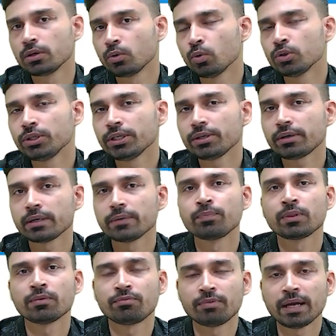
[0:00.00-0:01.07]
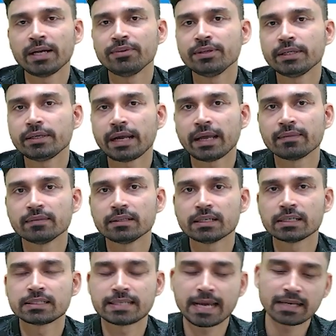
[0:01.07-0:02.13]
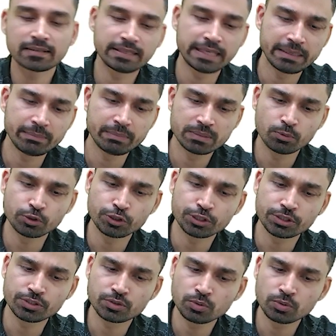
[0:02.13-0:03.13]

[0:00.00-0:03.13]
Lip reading: go there, they fly there and they attack the enemy's position.